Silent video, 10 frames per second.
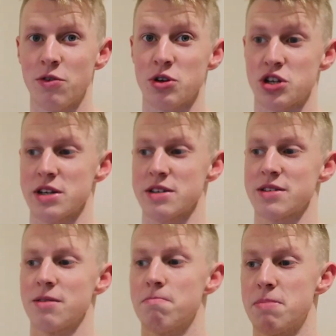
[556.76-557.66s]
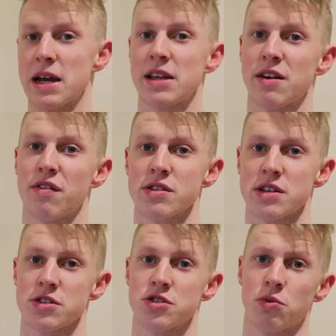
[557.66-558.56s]
which is big
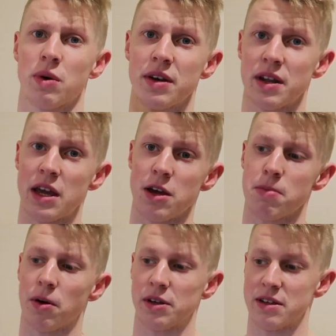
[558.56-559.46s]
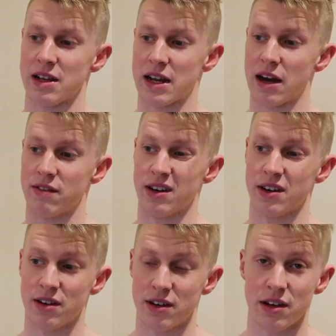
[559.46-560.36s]
differences. So one day your body's like
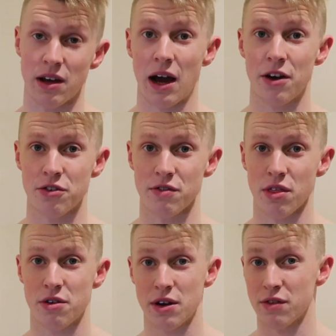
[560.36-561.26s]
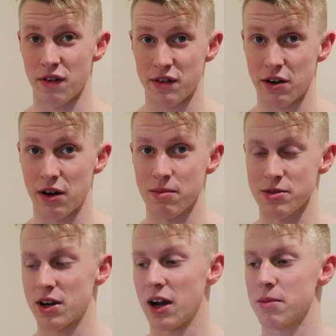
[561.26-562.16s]
having 350
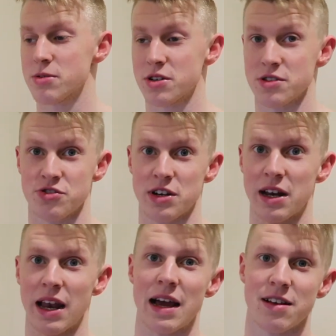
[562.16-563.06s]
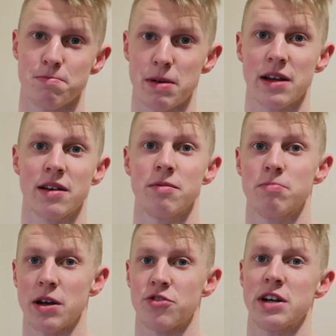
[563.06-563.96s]
grams of carbs because you're training legs, big
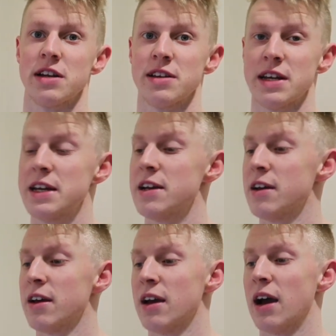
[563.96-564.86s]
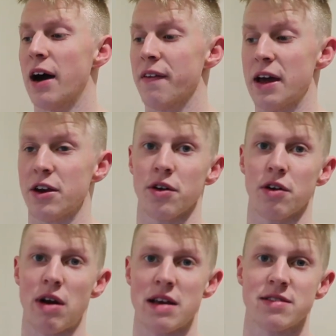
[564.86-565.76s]
training day, and then on
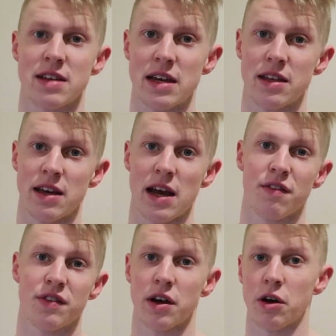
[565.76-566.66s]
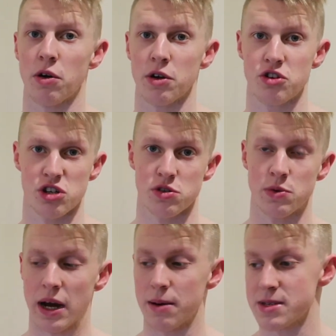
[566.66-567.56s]
a rest day after, or you're just
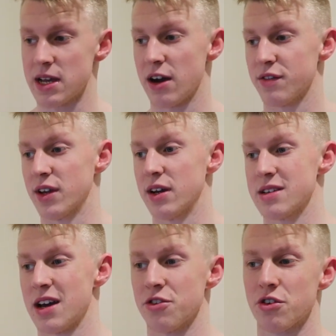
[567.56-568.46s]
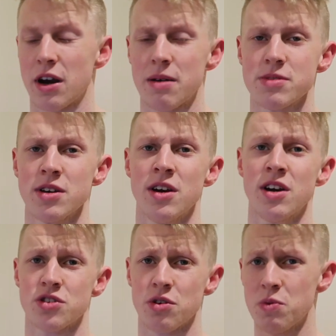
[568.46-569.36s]
doing abs day after, it's 100 grams.
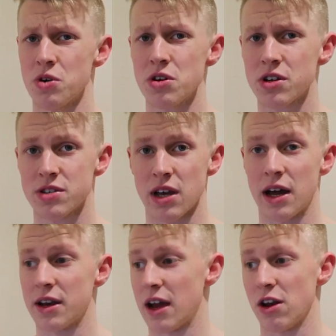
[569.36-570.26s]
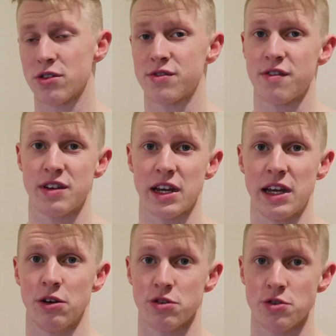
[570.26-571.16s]
So it works, and I lost 15
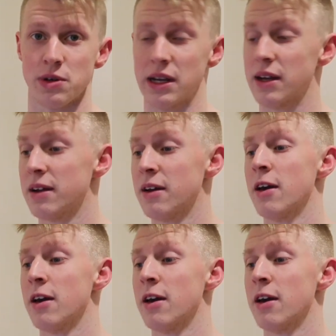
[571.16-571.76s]
kilos doing it.